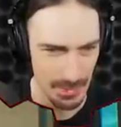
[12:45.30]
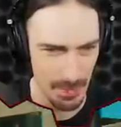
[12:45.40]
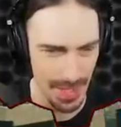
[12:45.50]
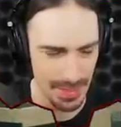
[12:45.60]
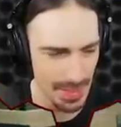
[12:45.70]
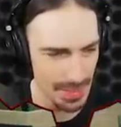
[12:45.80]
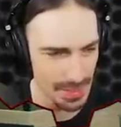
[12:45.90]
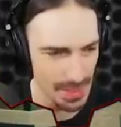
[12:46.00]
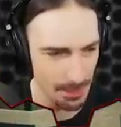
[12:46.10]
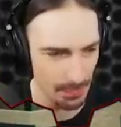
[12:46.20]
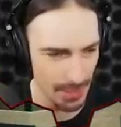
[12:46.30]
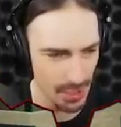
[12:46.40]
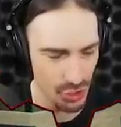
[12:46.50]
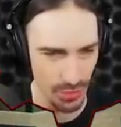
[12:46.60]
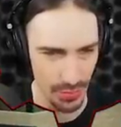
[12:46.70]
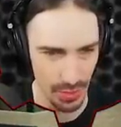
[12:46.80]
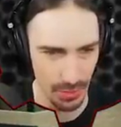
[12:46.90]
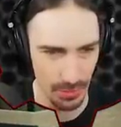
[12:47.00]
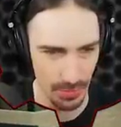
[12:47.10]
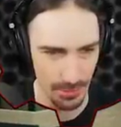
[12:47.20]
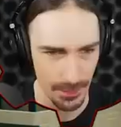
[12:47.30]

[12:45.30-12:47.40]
Magnetic separation, though.